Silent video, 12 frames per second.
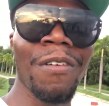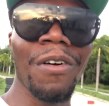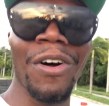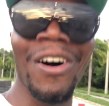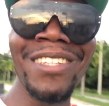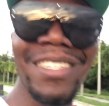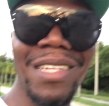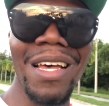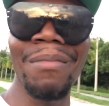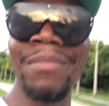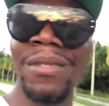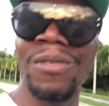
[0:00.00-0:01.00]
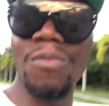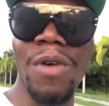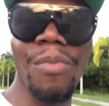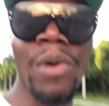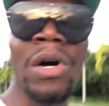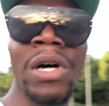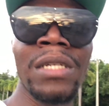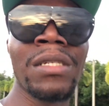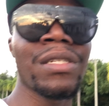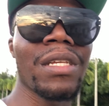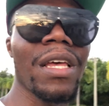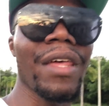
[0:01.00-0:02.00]
concept. But
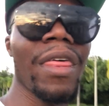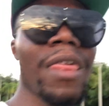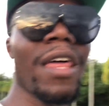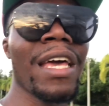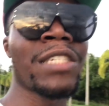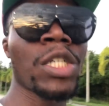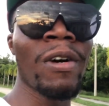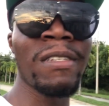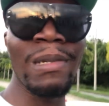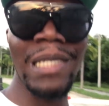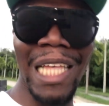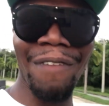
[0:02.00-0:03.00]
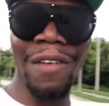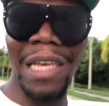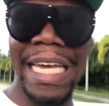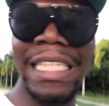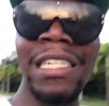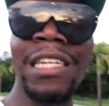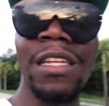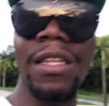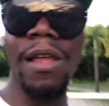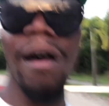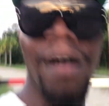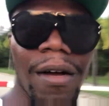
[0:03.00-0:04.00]
because it's always been something hidden in the
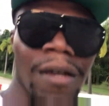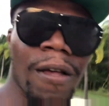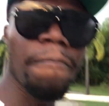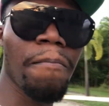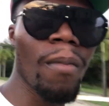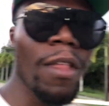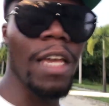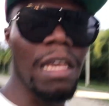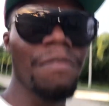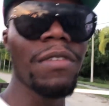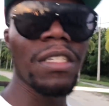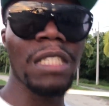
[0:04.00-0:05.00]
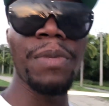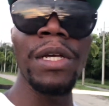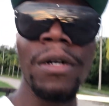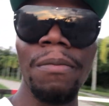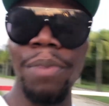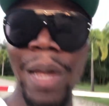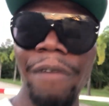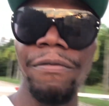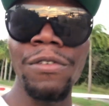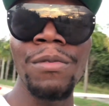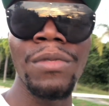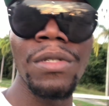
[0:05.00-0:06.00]
dark, even to speak on
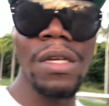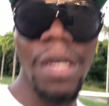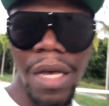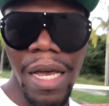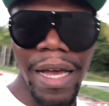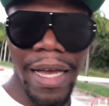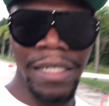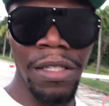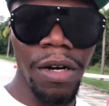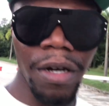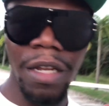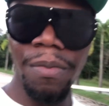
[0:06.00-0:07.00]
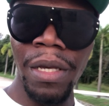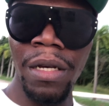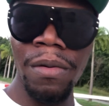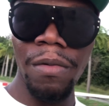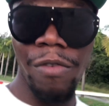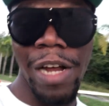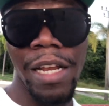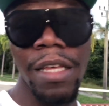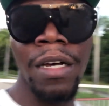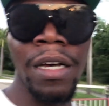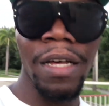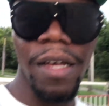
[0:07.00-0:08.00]
platforms, it's not going to be really
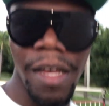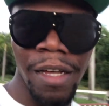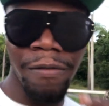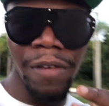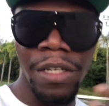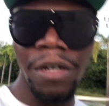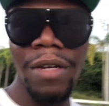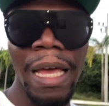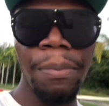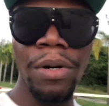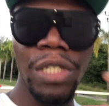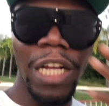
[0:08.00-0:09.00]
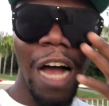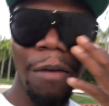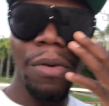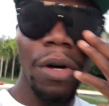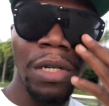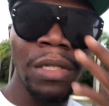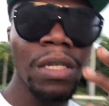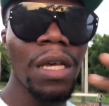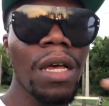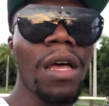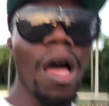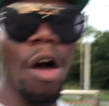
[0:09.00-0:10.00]
a video they push out, because
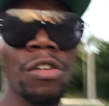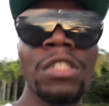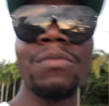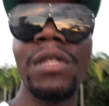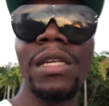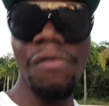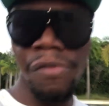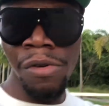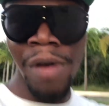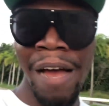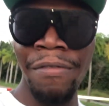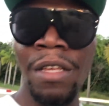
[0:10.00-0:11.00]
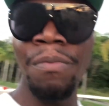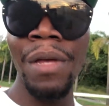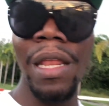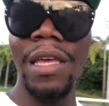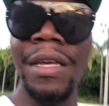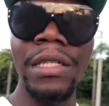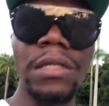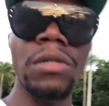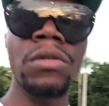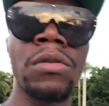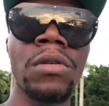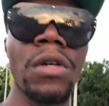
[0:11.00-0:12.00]
ultimately, if you have the ability
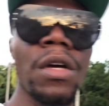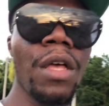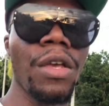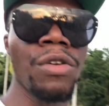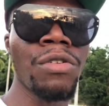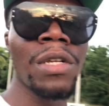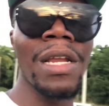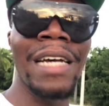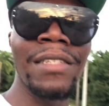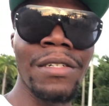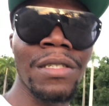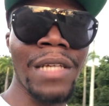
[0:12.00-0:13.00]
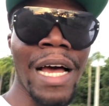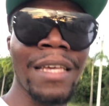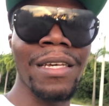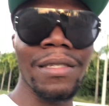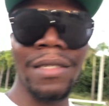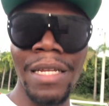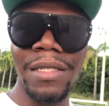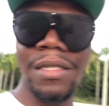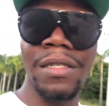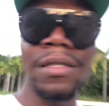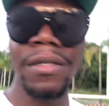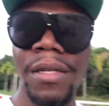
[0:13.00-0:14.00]
to utilize your psychic
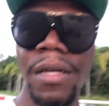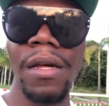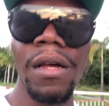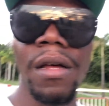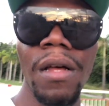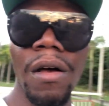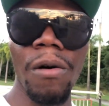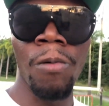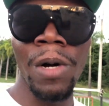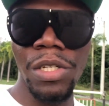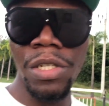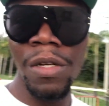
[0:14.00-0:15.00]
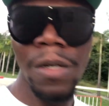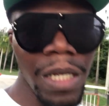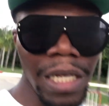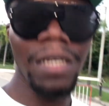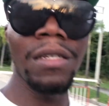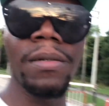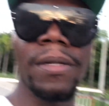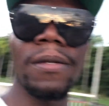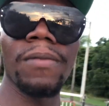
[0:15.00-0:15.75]
senses, what do you need